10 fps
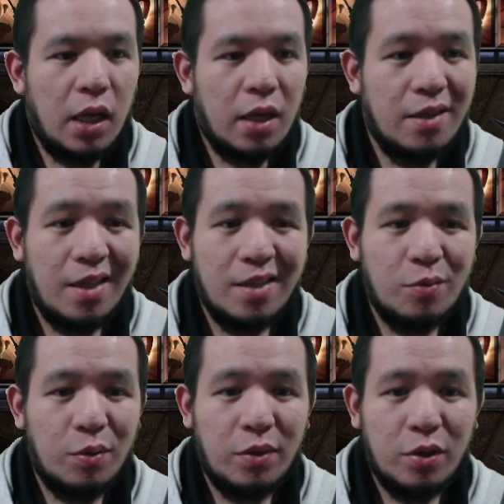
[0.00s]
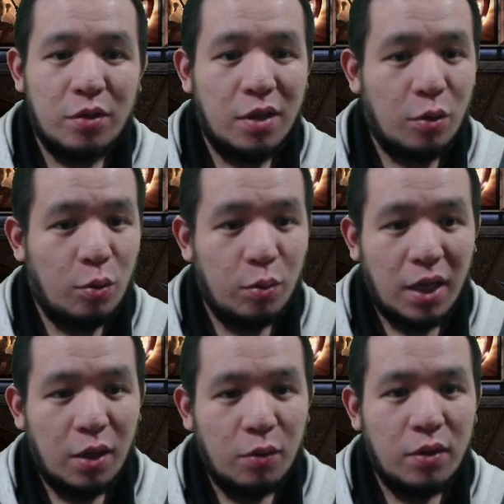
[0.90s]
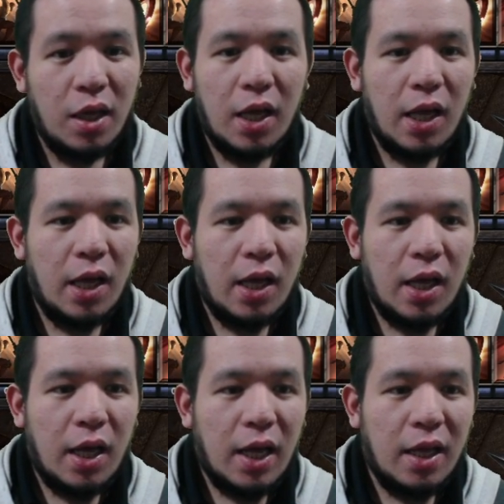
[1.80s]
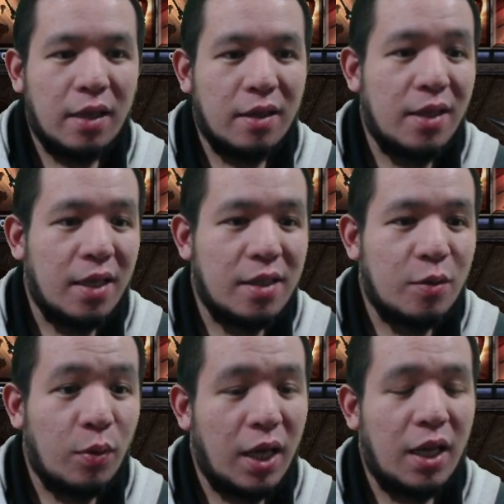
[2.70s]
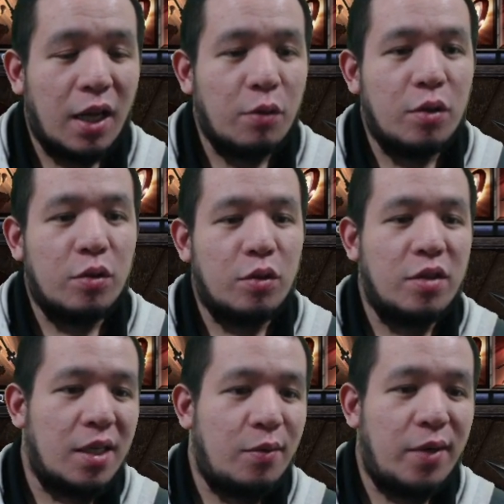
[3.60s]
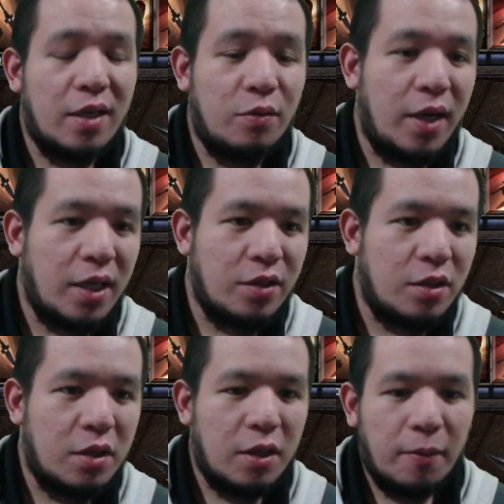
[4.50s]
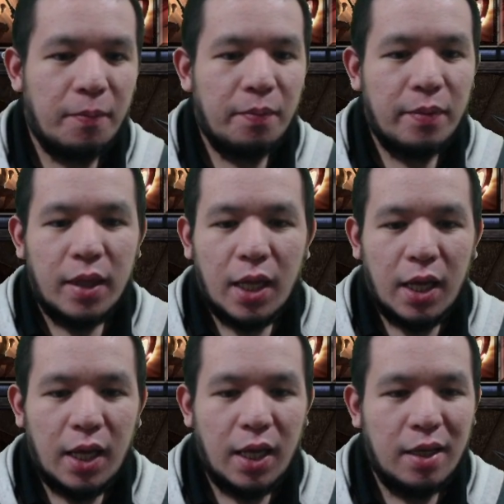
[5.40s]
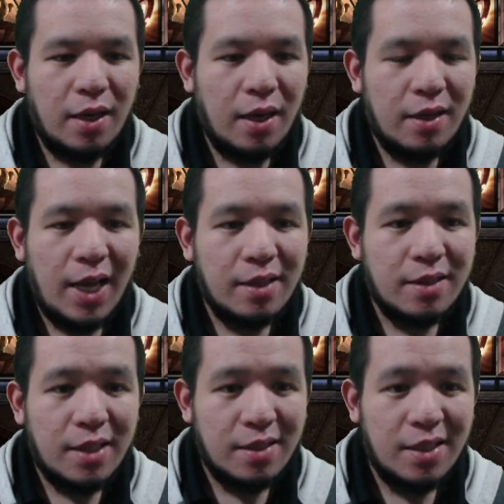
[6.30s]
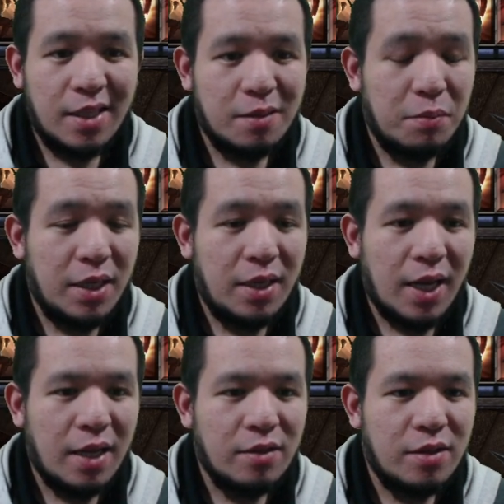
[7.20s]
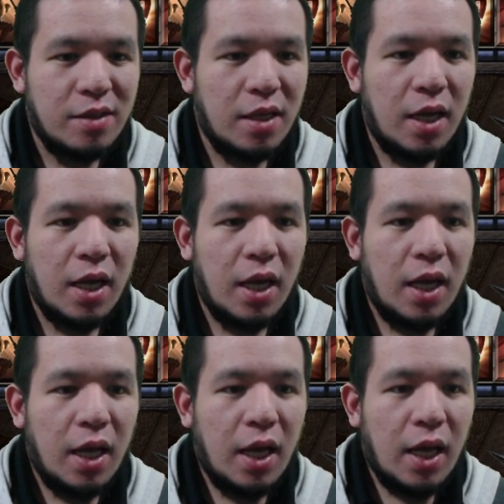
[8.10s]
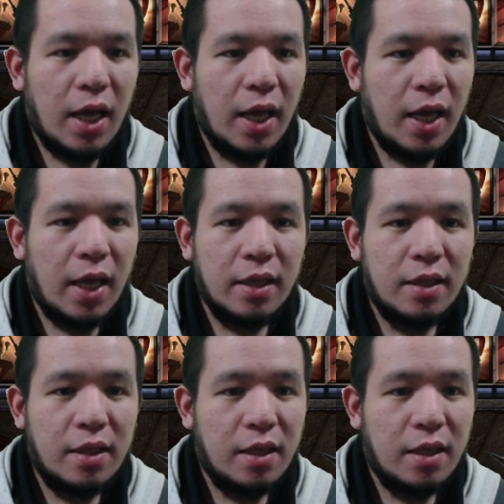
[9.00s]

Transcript: This will reduce the cooldown, and this will allow you to generate rage. And next is this Bleeding Edge, and